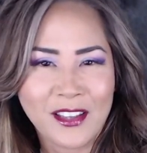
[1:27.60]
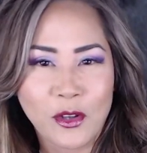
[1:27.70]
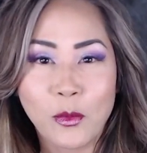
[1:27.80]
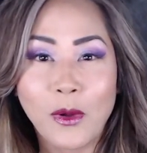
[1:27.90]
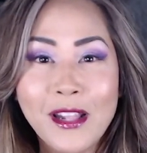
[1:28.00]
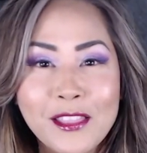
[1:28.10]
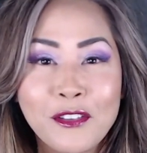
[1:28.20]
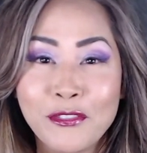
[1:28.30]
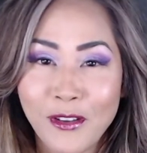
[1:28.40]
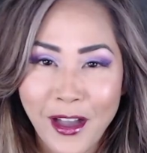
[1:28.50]
What the
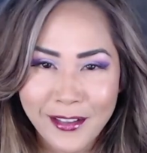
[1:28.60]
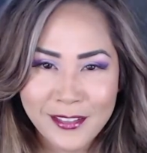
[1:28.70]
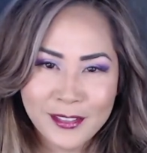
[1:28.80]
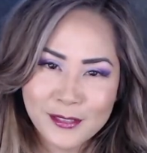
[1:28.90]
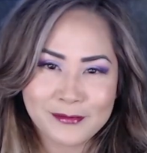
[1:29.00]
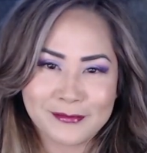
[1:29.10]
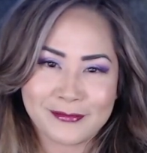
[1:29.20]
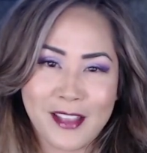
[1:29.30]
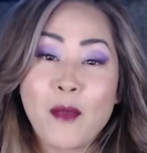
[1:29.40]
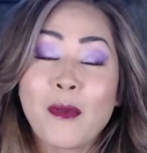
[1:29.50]
fuck?
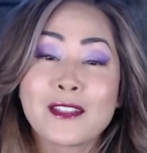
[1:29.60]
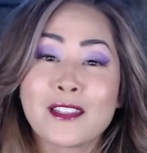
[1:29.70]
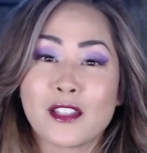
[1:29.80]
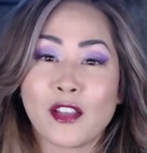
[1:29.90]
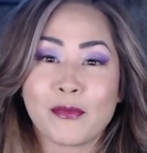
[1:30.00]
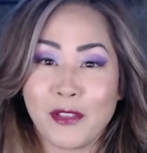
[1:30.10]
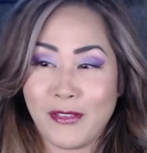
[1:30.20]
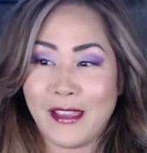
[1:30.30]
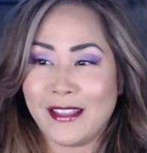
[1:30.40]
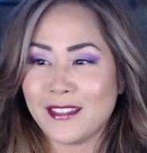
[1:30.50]
I'm about to stuff my
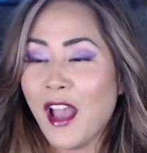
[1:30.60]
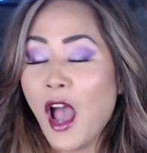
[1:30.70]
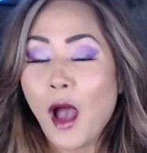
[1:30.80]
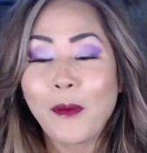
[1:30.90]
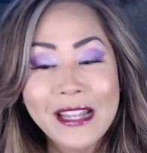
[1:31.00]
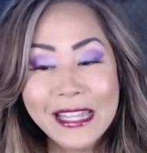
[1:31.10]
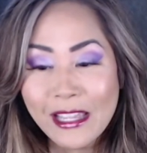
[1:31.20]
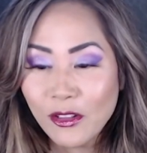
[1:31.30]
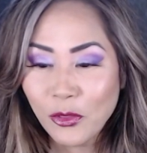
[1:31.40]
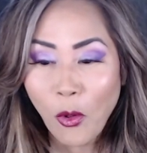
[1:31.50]
face. I'm not gonna
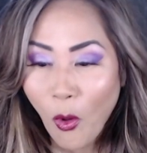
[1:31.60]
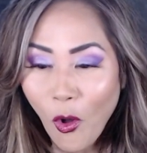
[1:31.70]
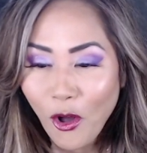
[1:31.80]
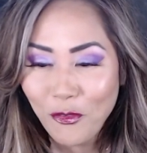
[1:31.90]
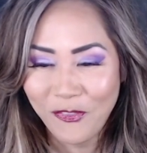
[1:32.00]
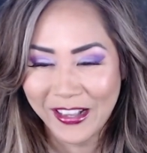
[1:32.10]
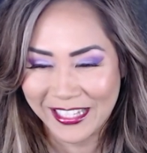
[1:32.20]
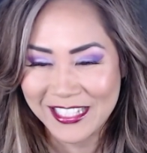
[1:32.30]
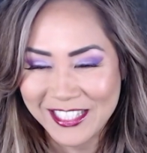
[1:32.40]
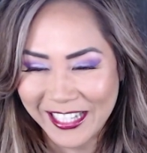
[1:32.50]
eat the whole
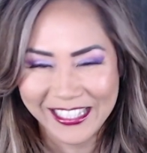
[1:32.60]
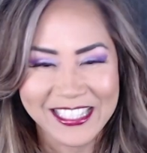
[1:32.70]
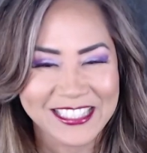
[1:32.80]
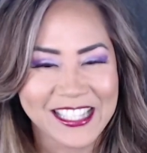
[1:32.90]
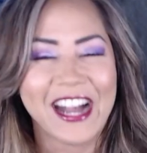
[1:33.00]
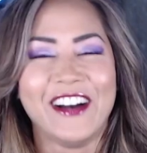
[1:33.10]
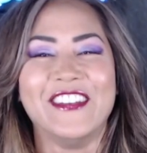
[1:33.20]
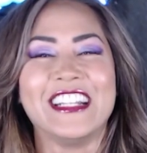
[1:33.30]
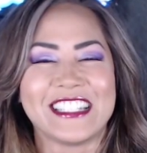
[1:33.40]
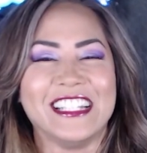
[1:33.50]
fucking chicken
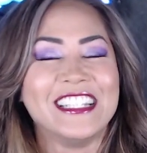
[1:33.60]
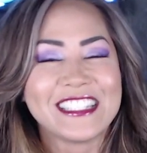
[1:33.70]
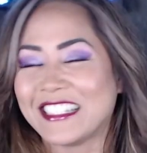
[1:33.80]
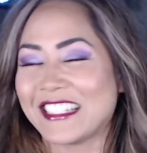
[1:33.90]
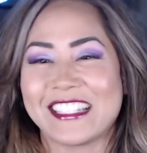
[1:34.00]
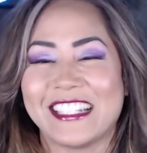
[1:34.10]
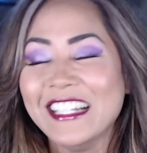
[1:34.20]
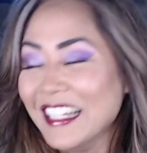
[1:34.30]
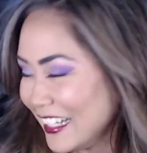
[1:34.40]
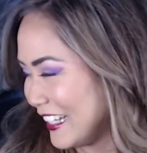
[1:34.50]
sandwiches because
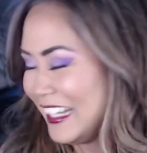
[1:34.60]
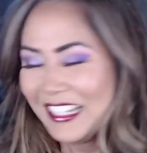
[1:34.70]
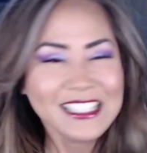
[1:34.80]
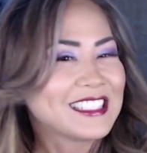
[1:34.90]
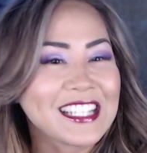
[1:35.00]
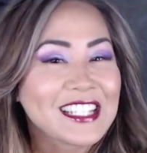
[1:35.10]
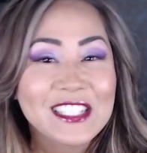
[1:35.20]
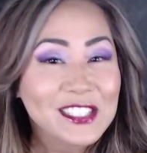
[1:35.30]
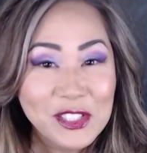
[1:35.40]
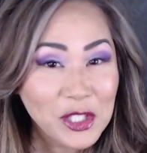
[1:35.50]
this
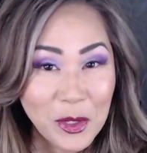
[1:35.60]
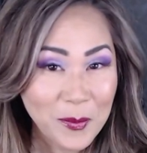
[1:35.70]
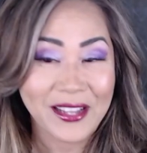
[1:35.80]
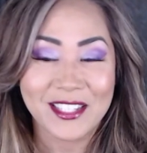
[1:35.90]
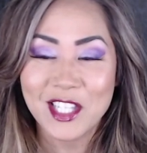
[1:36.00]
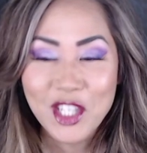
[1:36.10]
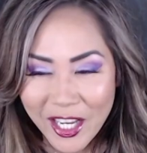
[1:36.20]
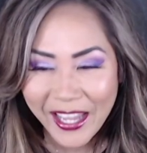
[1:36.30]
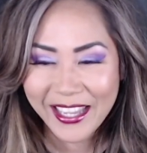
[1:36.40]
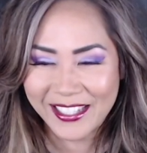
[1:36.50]
is too much
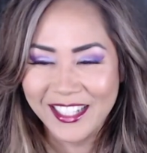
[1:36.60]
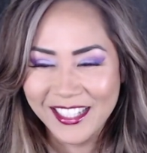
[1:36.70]
shit.